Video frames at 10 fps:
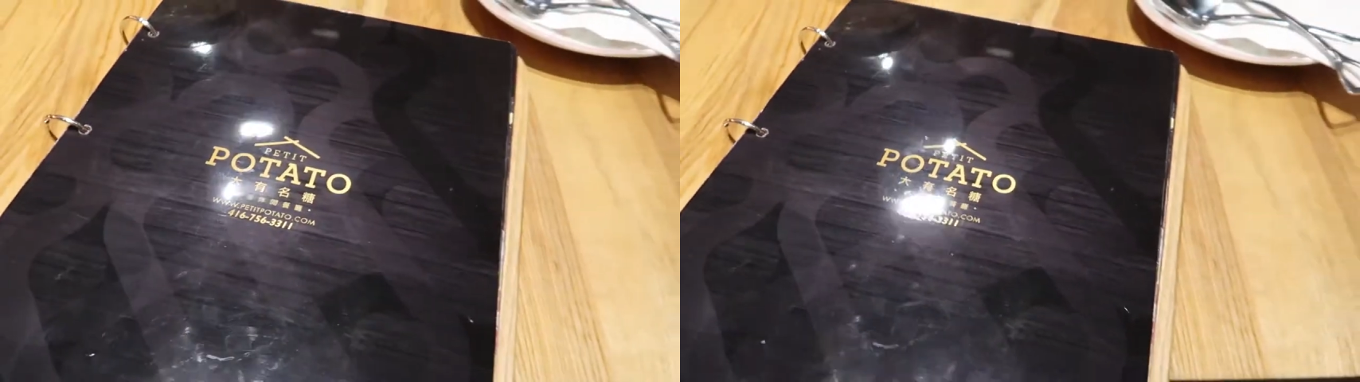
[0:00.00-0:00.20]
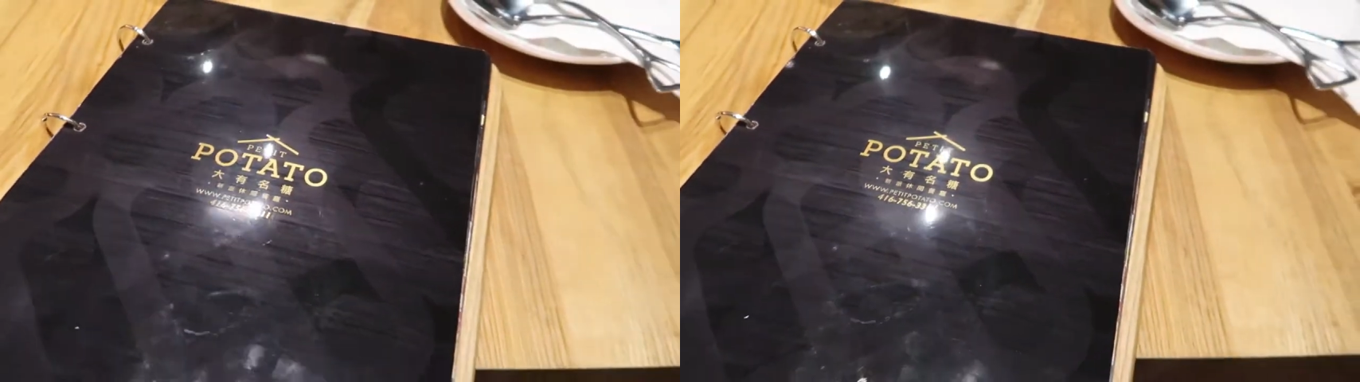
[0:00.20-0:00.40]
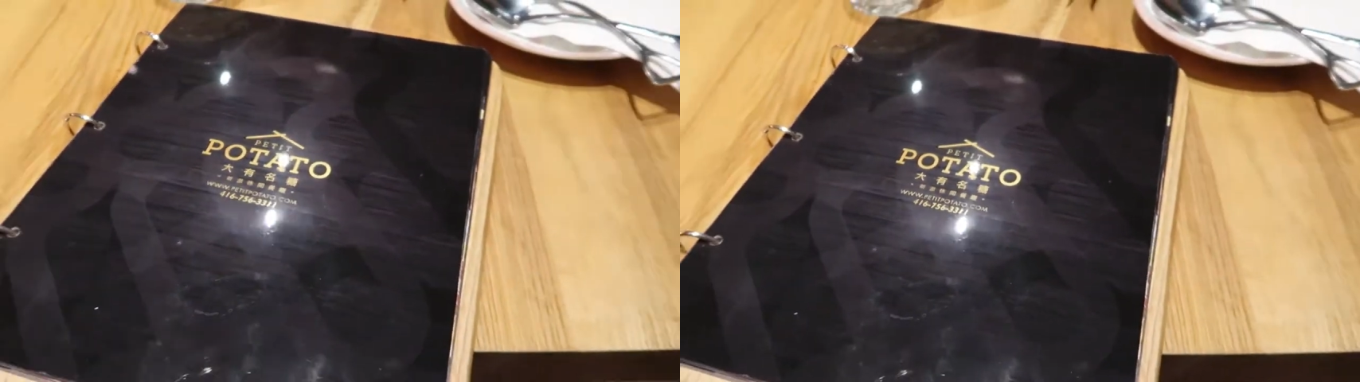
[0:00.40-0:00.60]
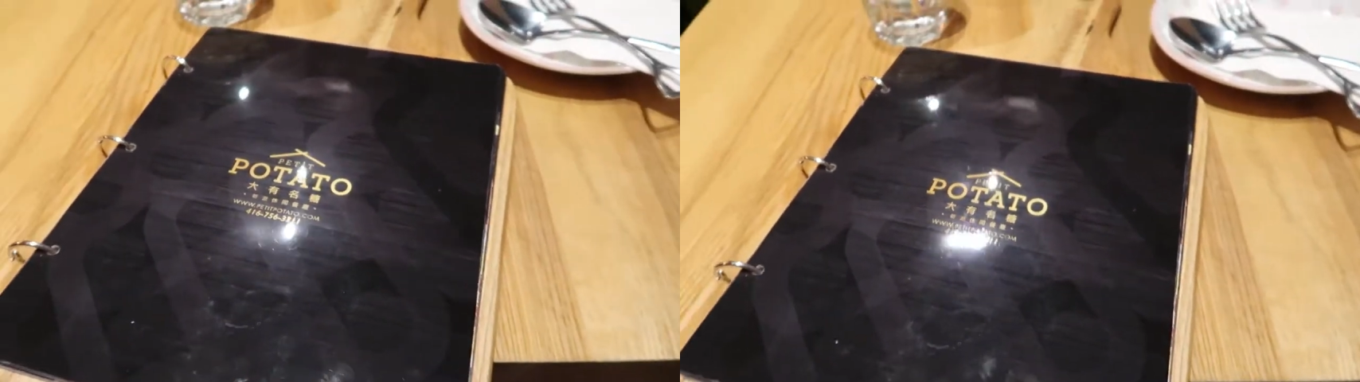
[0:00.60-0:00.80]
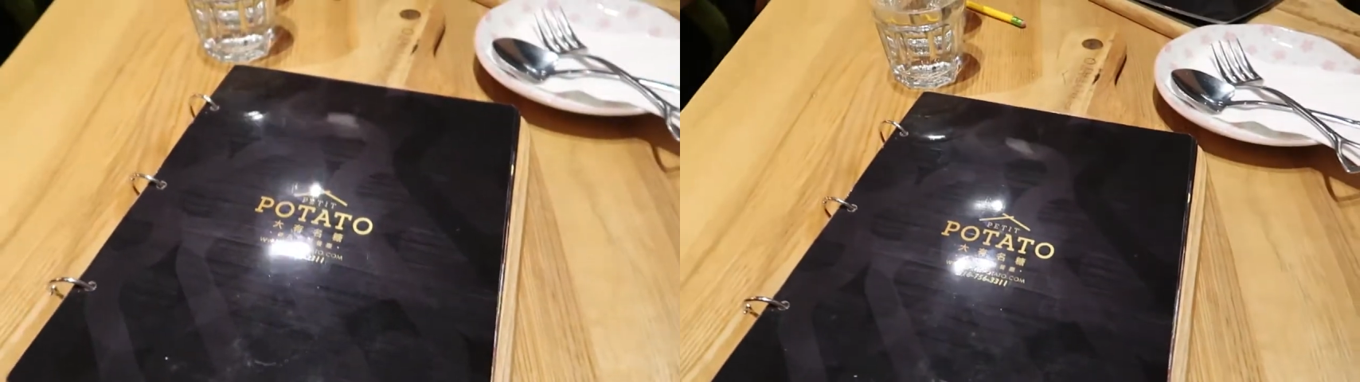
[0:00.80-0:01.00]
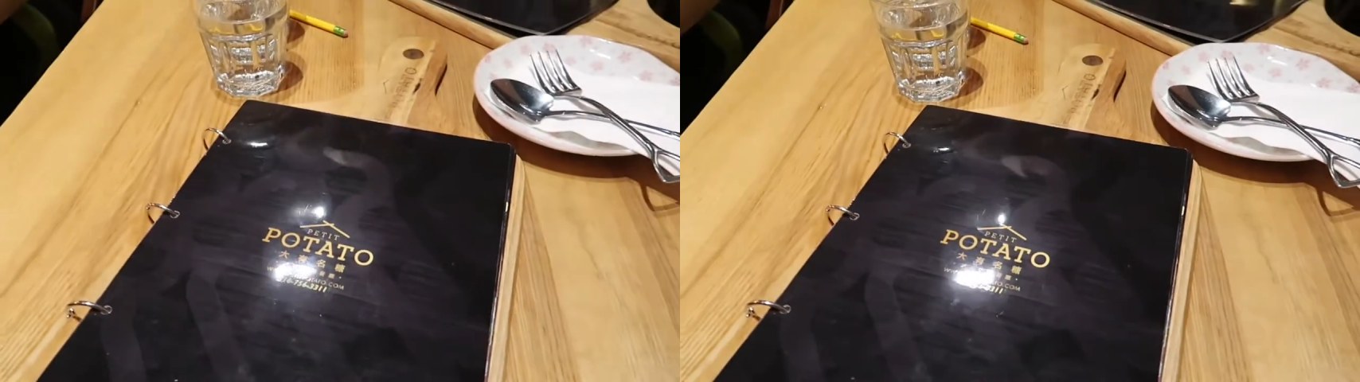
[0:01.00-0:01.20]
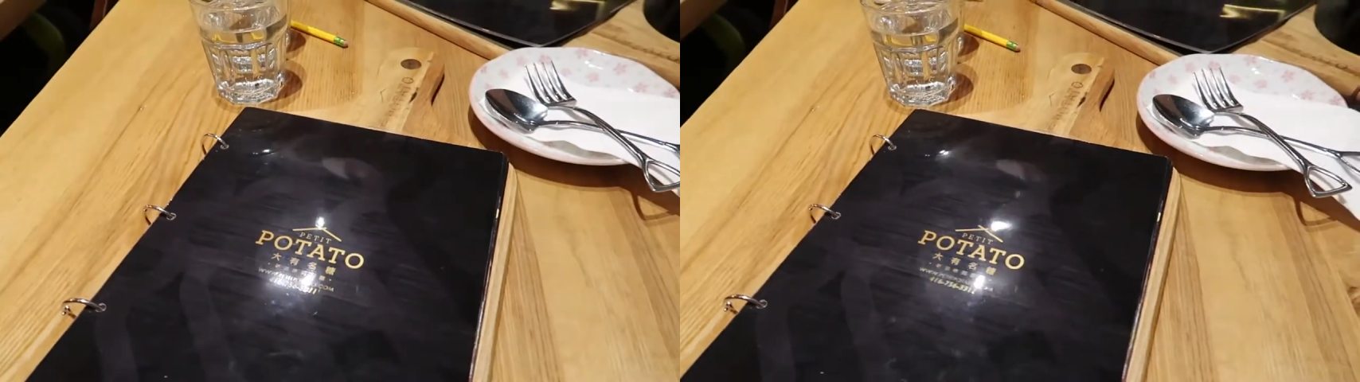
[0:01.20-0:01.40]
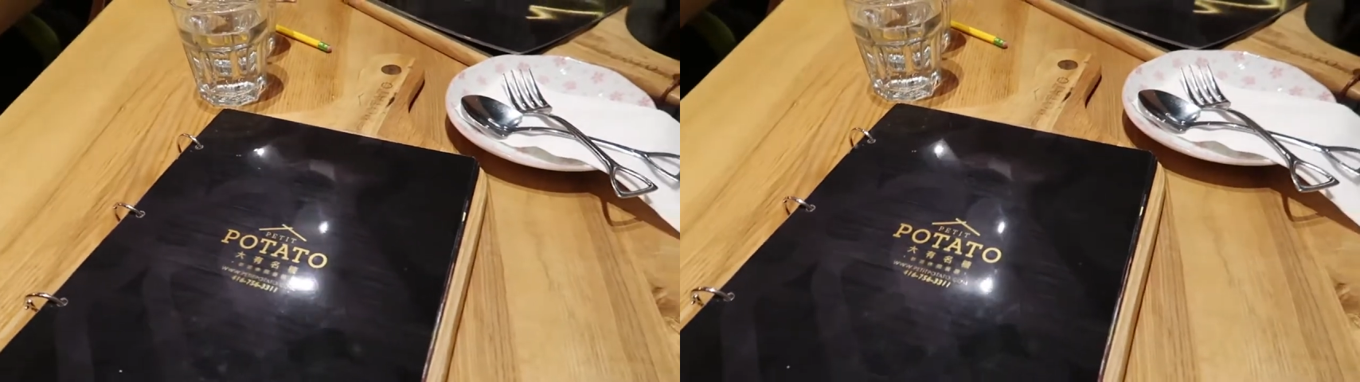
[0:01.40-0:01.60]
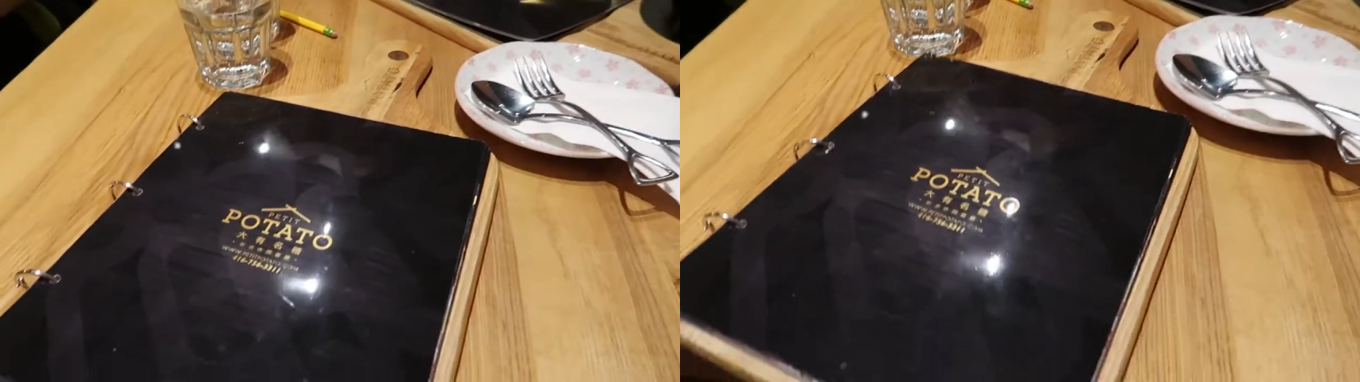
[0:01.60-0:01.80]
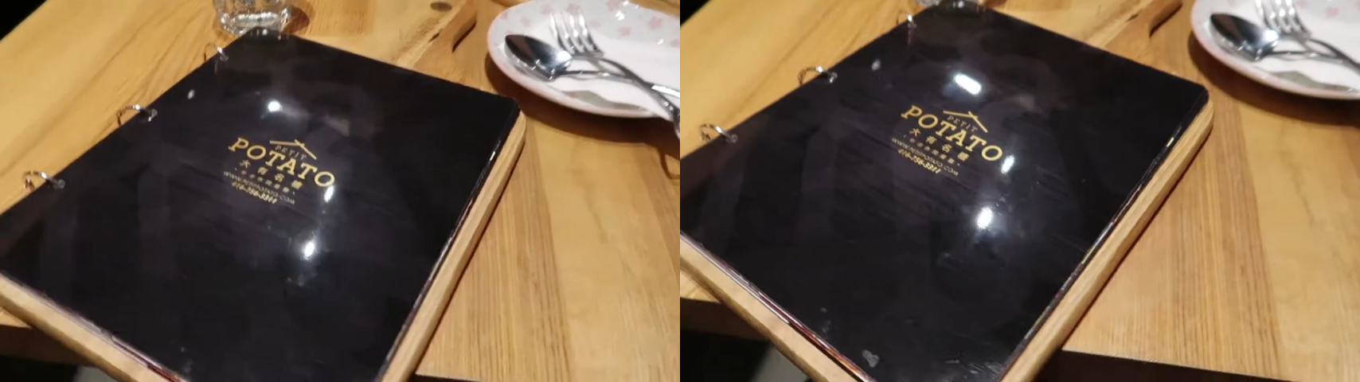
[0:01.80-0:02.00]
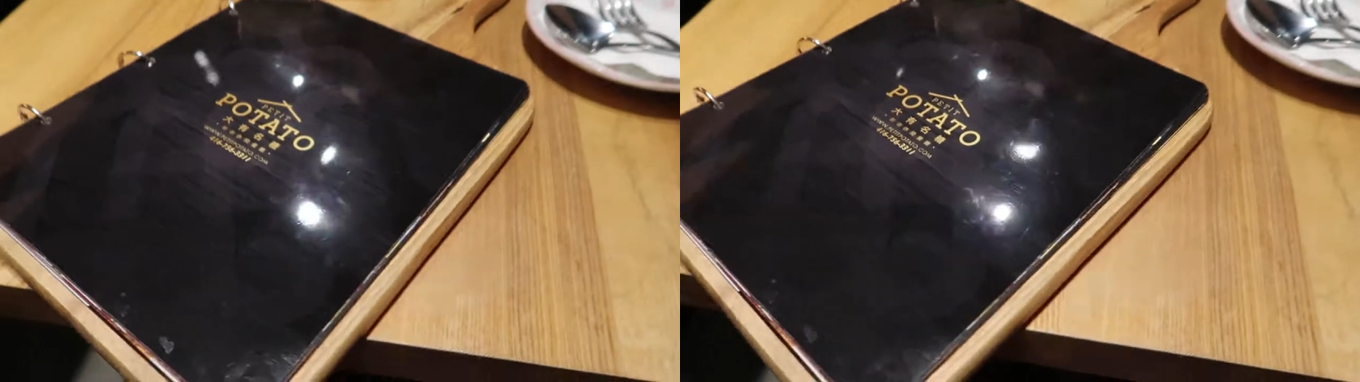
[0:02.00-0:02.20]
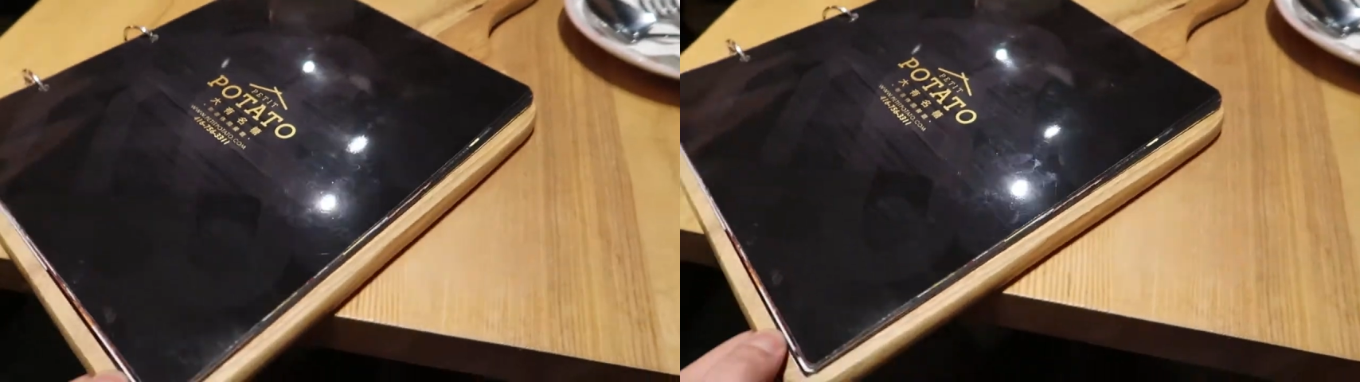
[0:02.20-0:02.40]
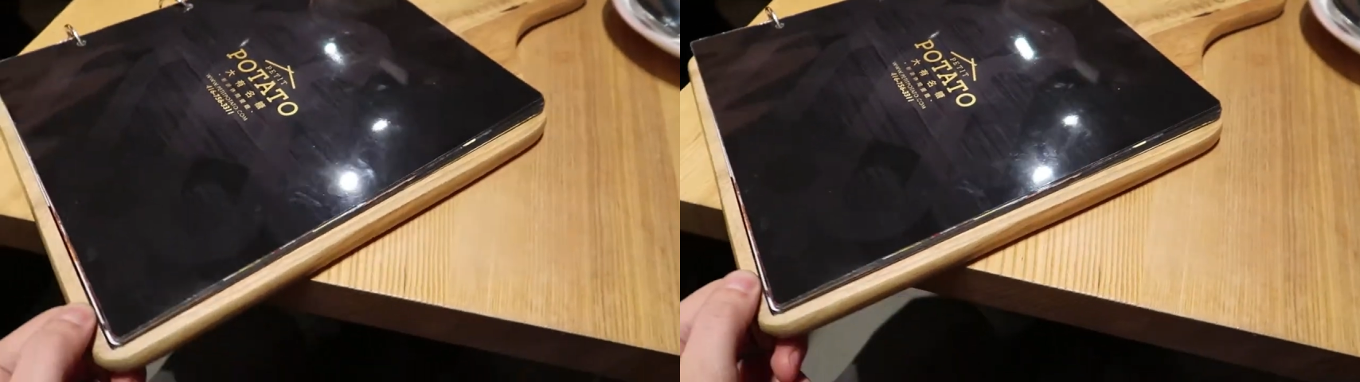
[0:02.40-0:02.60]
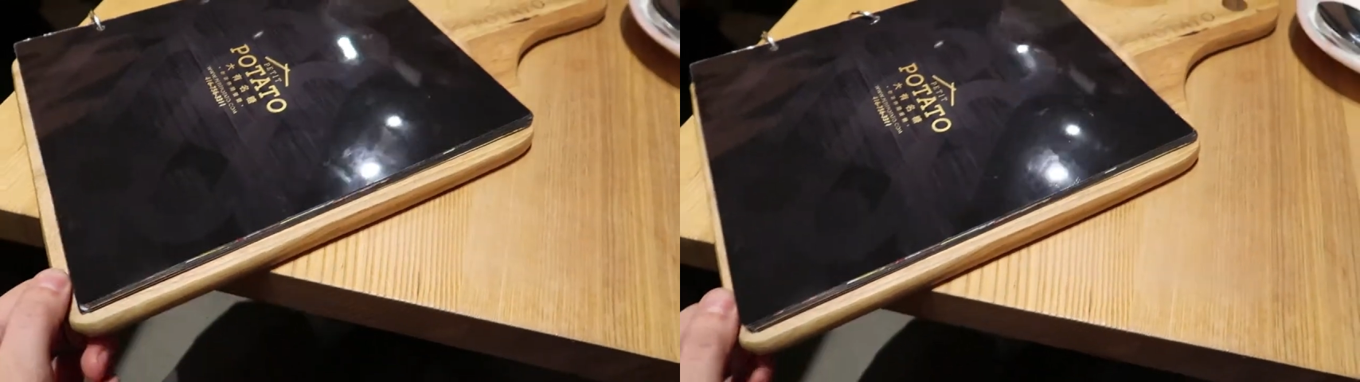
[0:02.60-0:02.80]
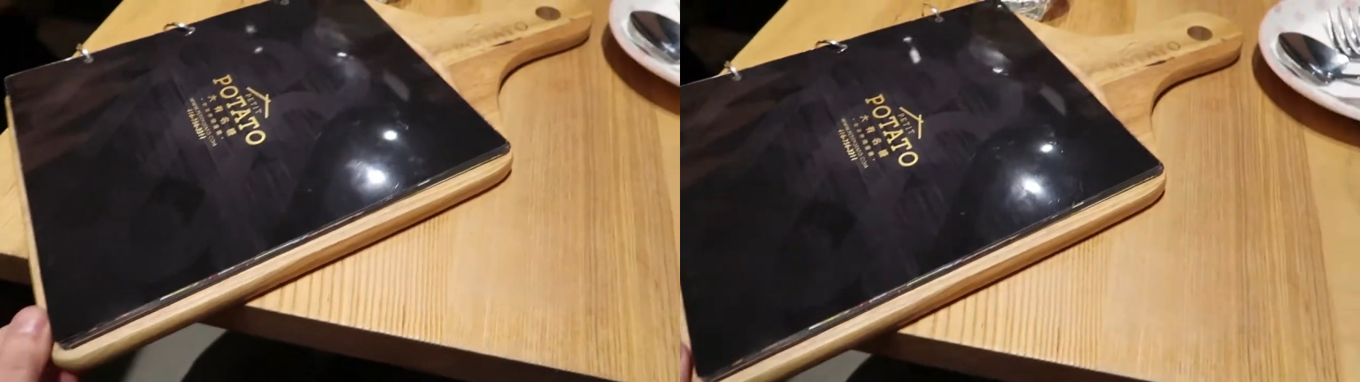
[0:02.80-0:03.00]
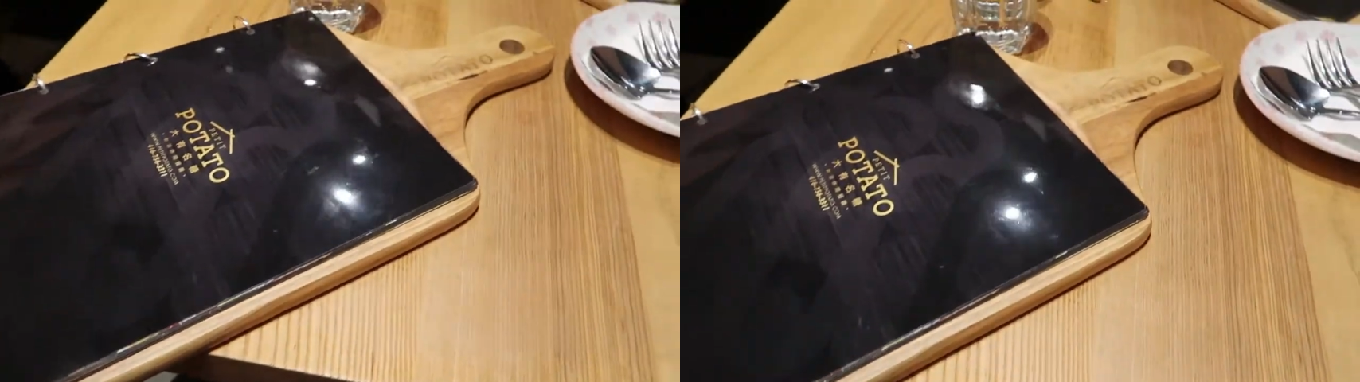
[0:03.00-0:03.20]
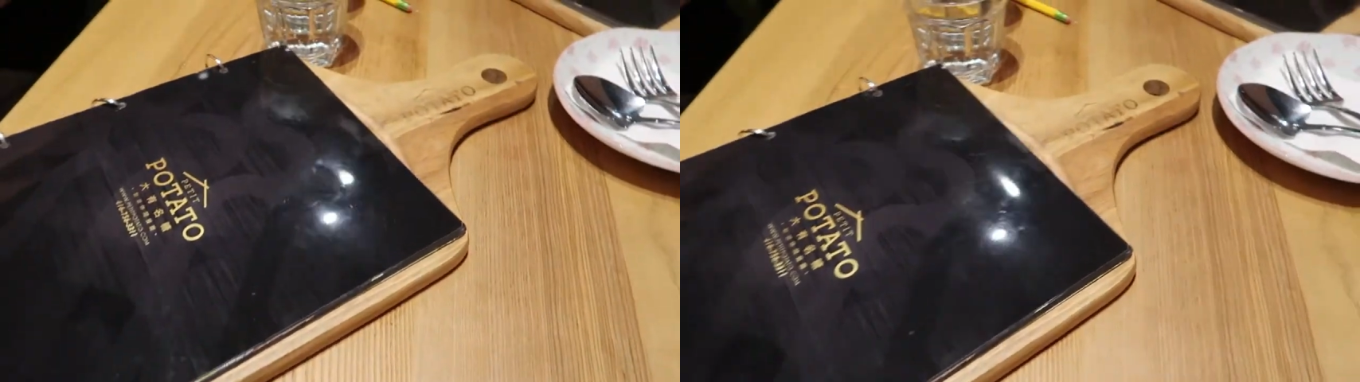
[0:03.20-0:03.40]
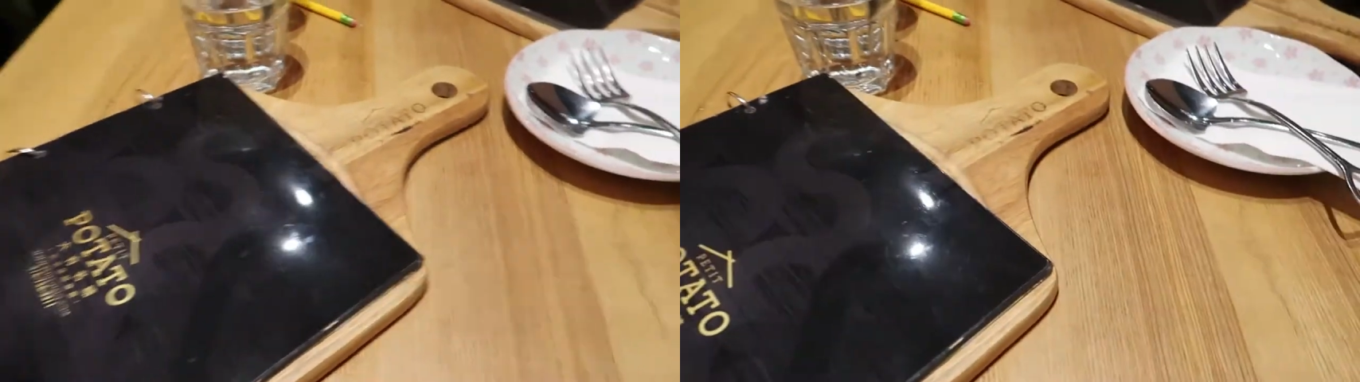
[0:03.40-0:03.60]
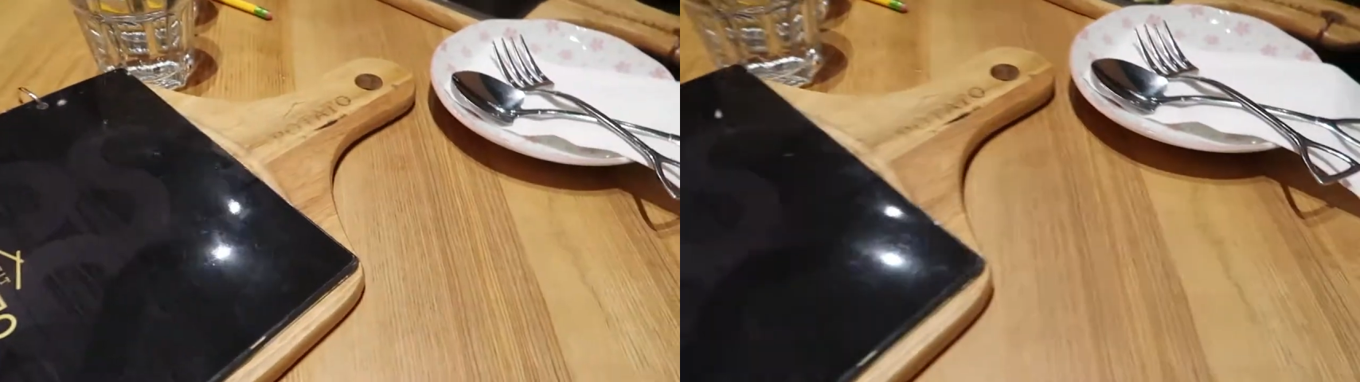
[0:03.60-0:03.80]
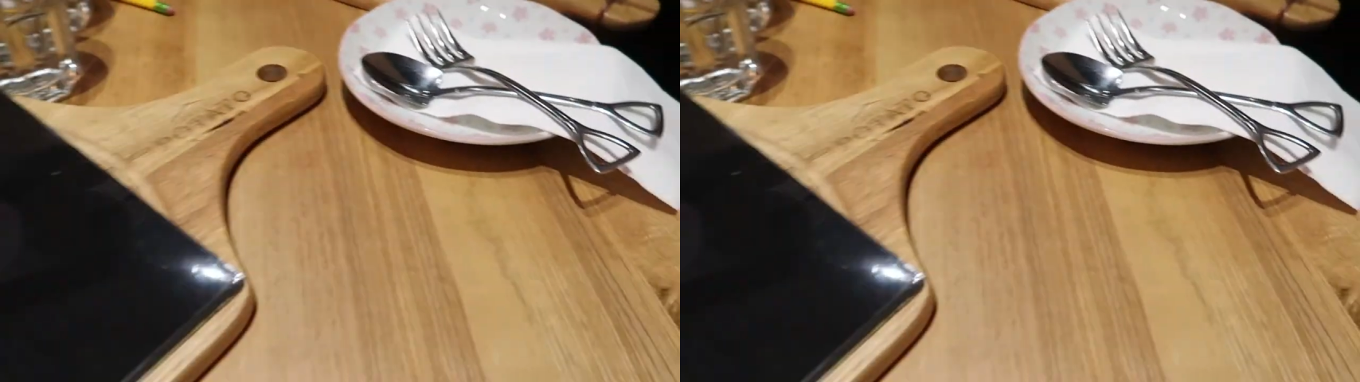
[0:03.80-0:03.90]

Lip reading: No face is visible, so there are no lips to read.